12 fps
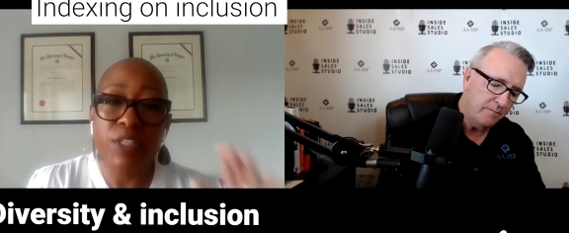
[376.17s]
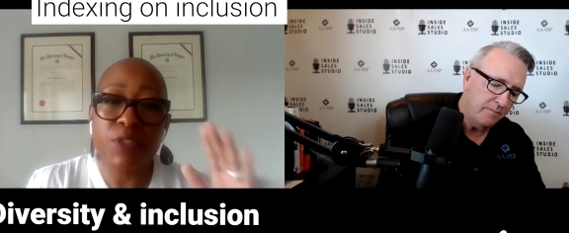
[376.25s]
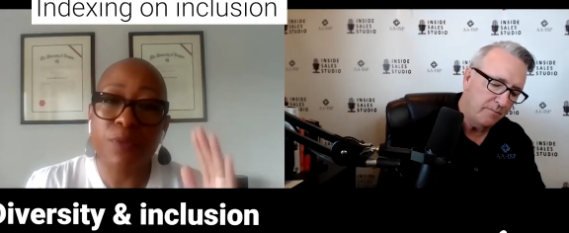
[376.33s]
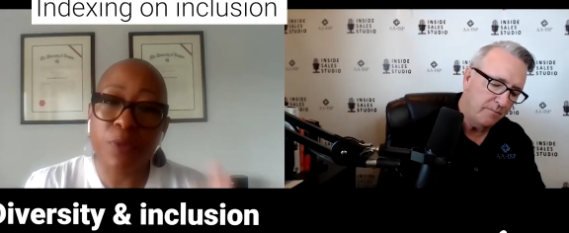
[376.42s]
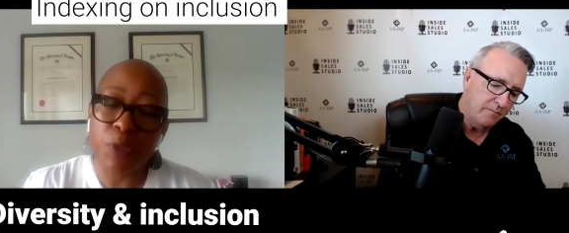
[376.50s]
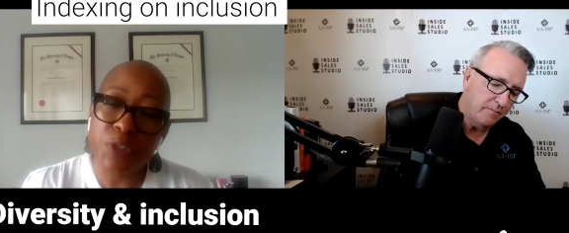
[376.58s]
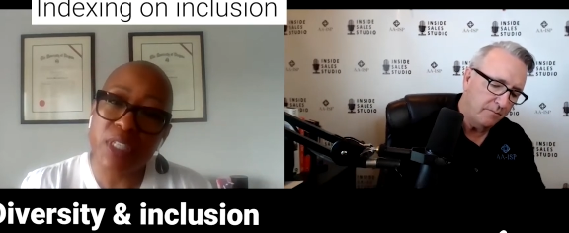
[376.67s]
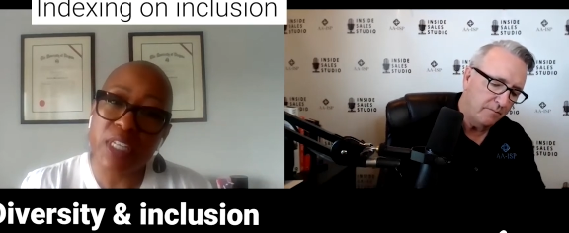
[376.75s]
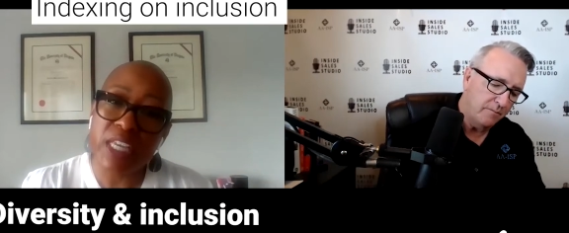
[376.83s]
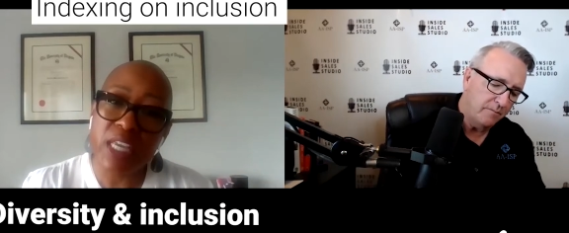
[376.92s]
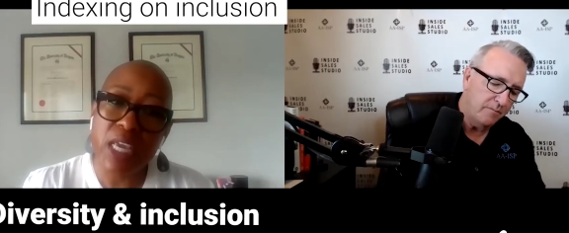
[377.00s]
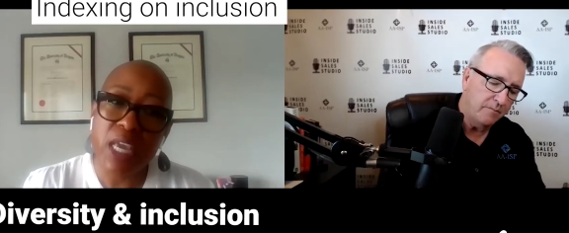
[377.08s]

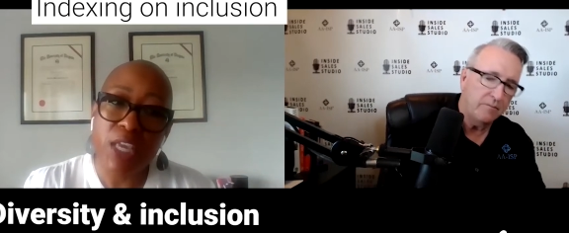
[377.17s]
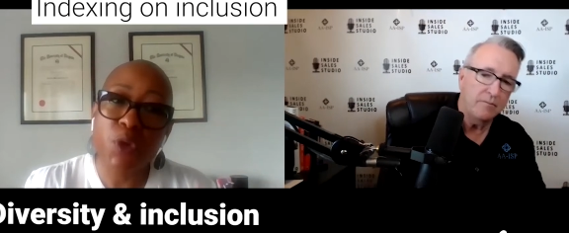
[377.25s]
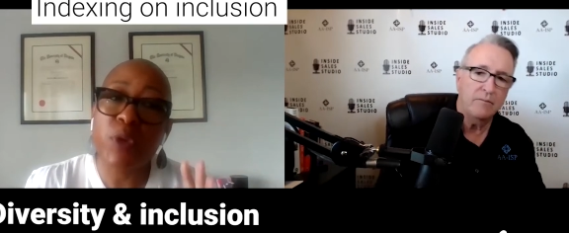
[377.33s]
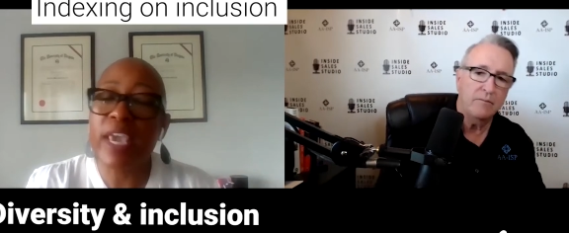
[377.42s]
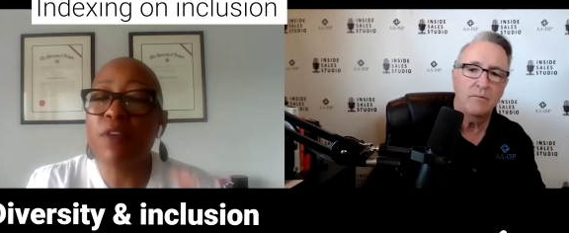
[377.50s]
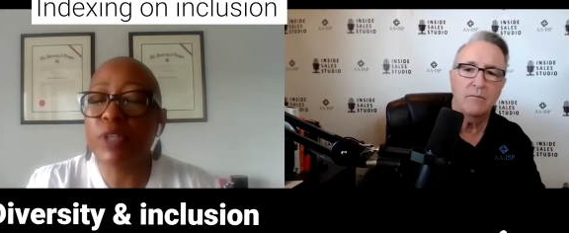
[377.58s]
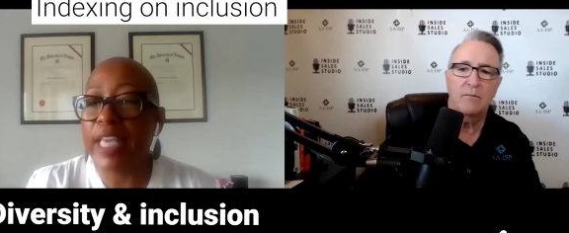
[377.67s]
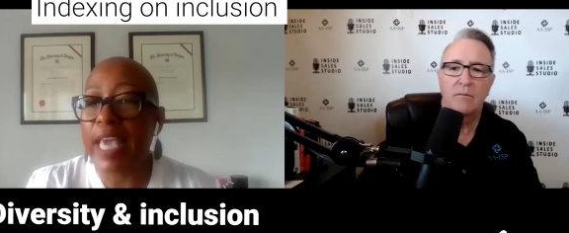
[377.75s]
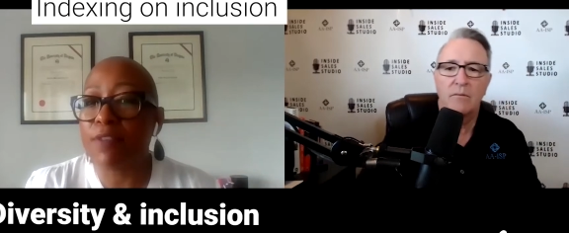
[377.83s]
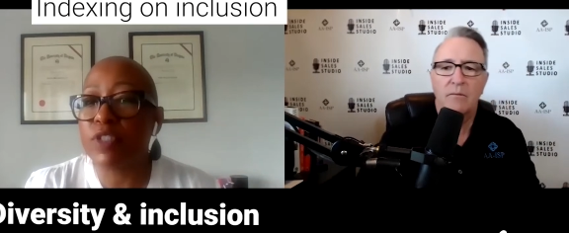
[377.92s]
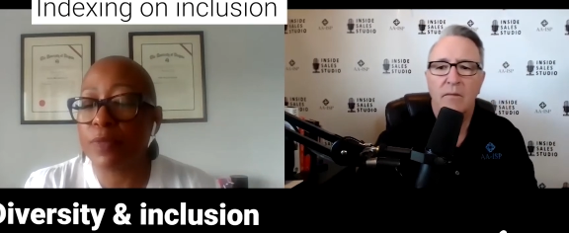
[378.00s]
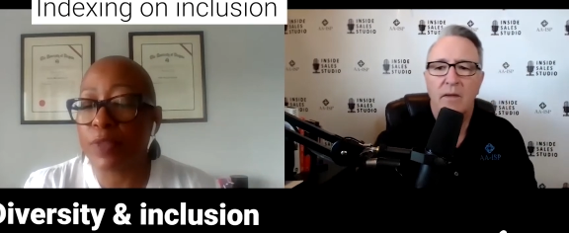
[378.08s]
Speaker 1: Diversity, you can't really
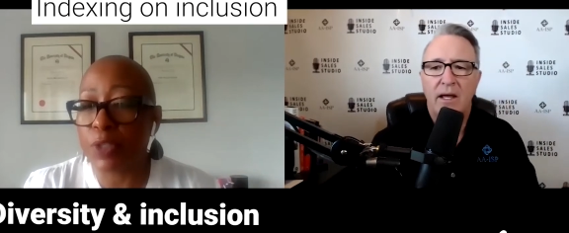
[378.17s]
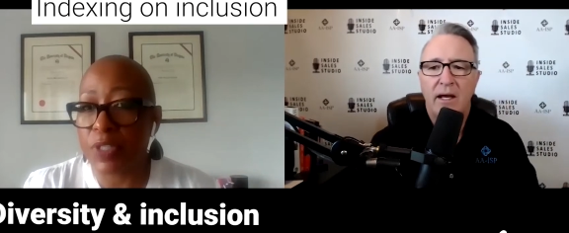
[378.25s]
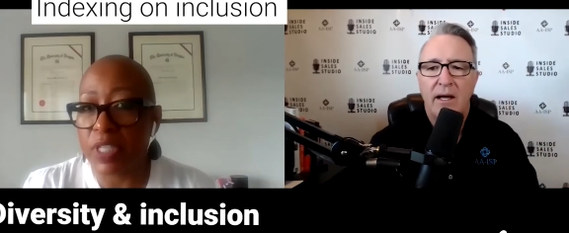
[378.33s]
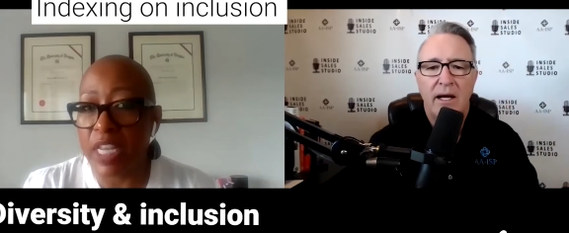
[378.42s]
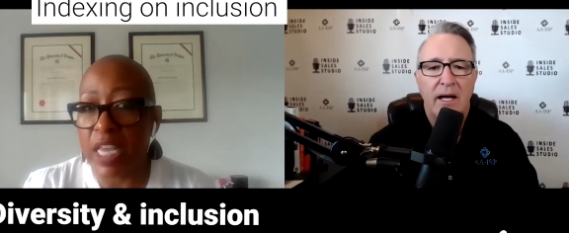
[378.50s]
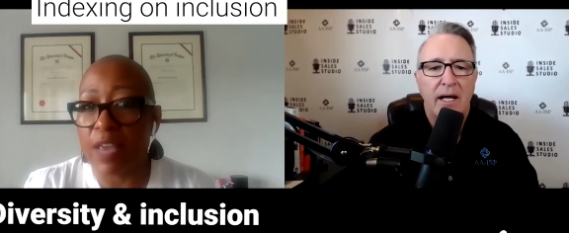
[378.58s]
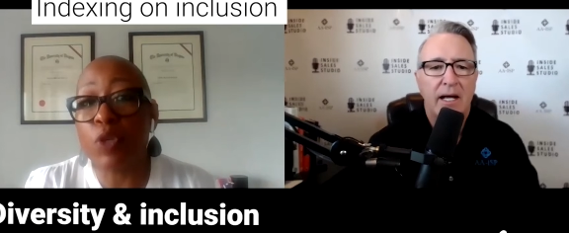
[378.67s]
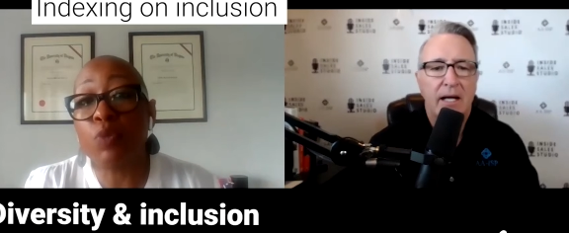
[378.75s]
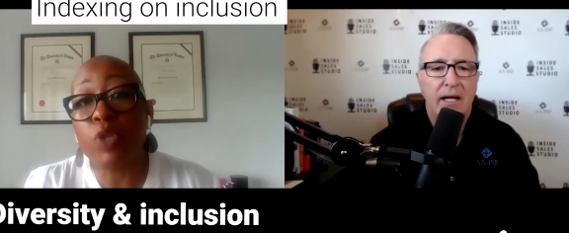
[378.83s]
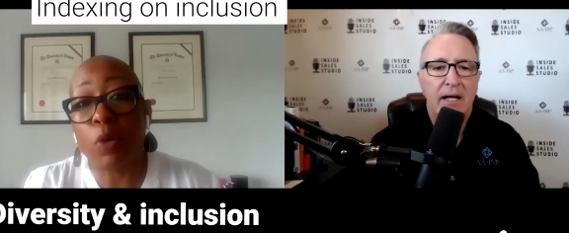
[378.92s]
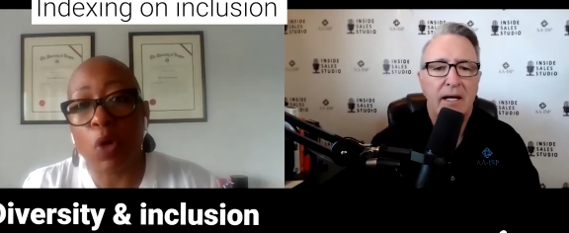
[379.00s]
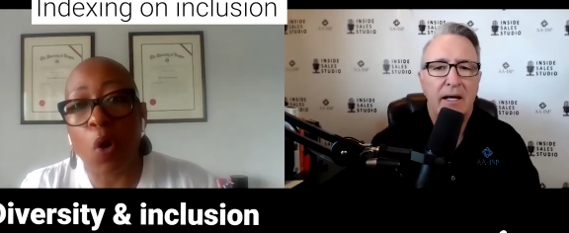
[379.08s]
have diversity if you
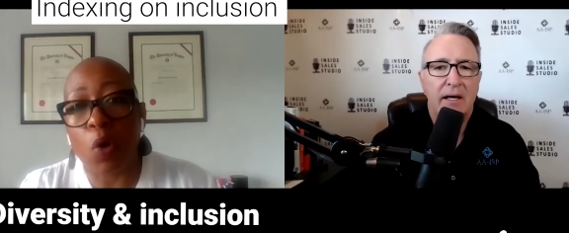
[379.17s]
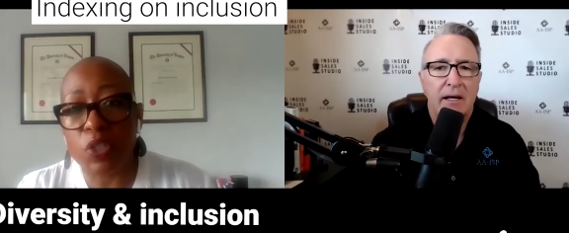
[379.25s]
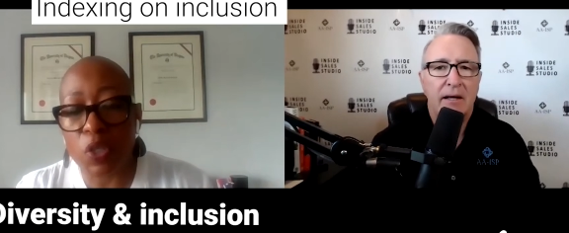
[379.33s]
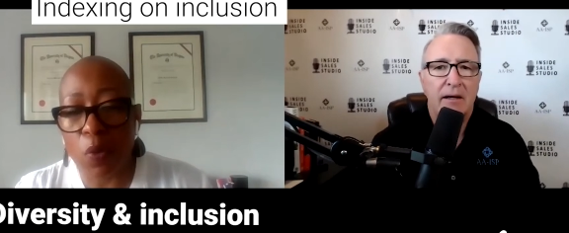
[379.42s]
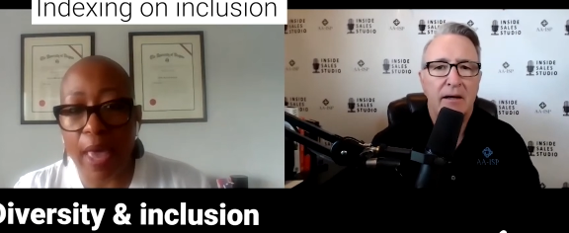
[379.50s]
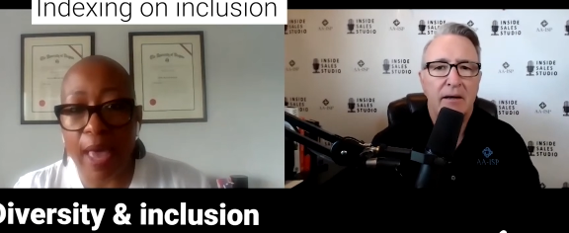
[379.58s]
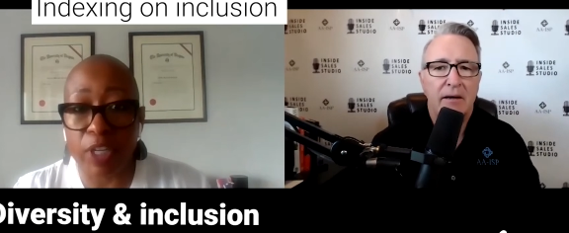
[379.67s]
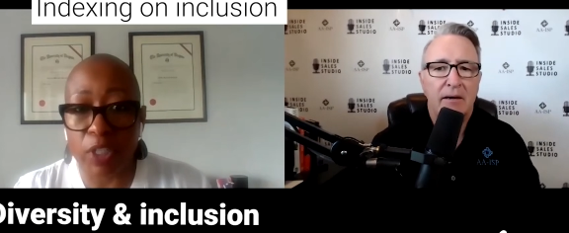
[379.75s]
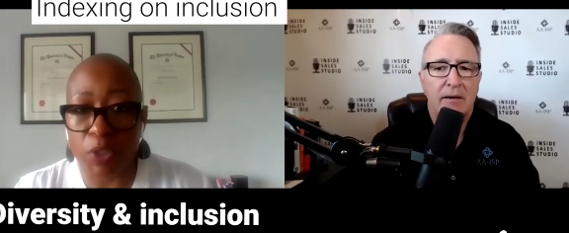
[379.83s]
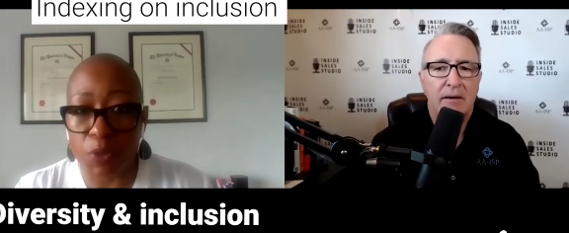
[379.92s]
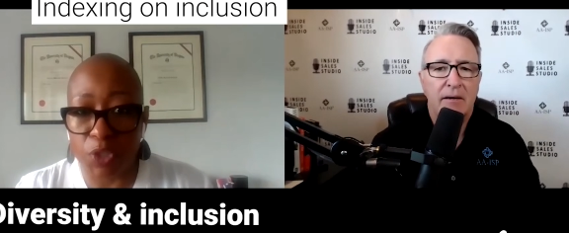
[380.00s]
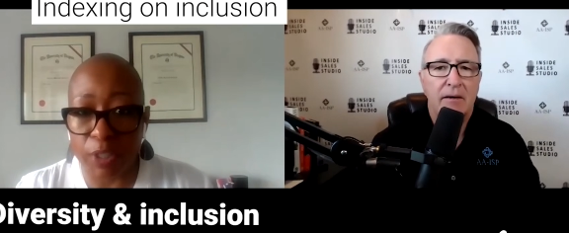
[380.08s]
don't also have
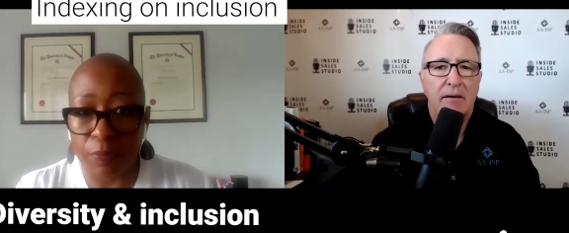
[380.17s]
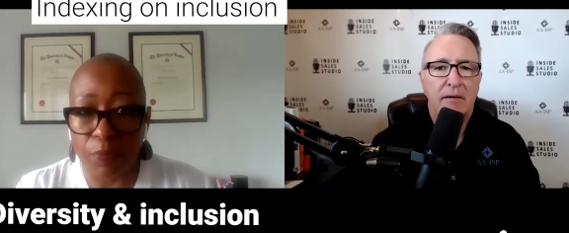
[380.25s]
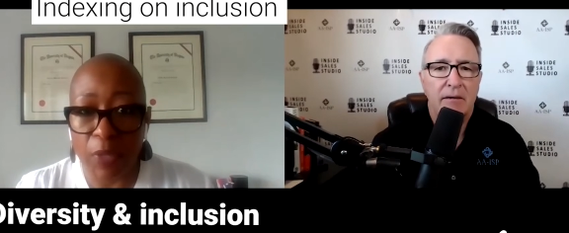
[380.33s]
inclusion.